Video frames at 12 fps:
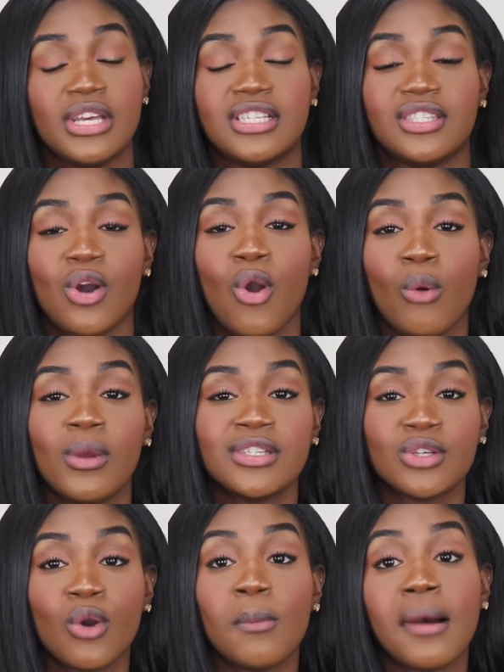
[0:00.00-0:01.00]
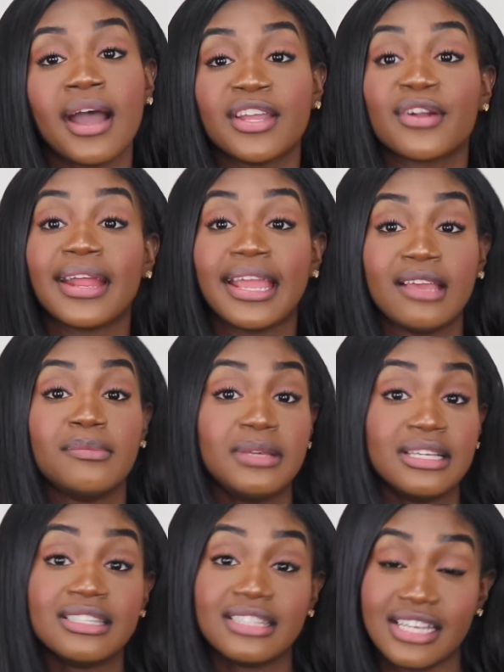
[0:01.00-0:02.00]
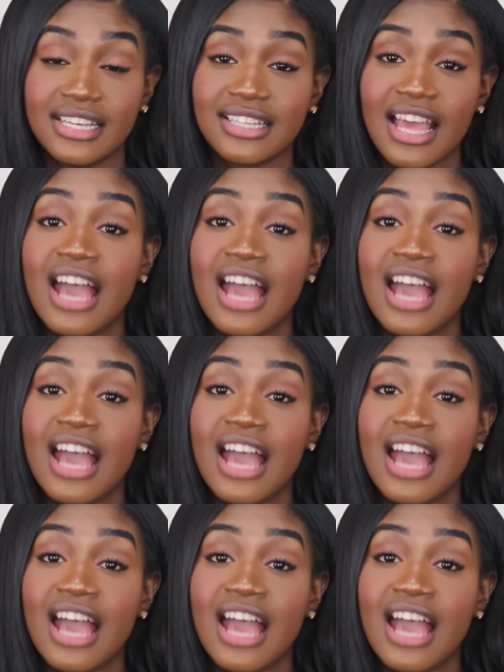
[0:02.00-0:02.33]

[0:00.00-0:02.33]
is to always go by your ABCs.